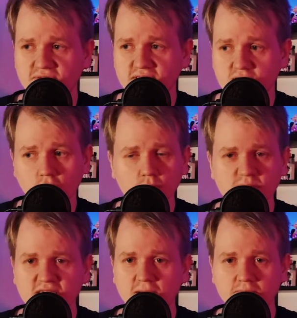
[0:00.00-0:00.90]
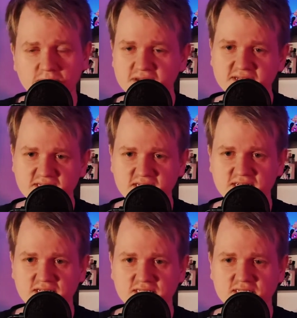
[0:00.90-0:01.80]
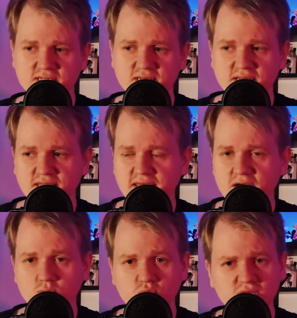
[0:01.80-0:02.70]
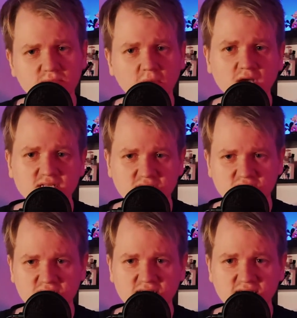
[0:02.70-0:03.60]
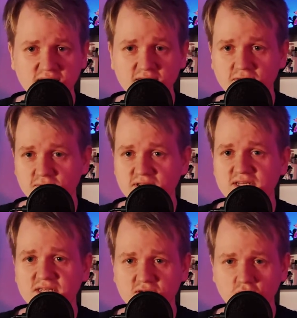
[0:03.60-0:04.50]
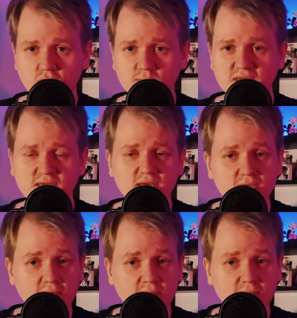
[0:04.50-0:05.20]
the copy abilities that we might see in 3D Kirby,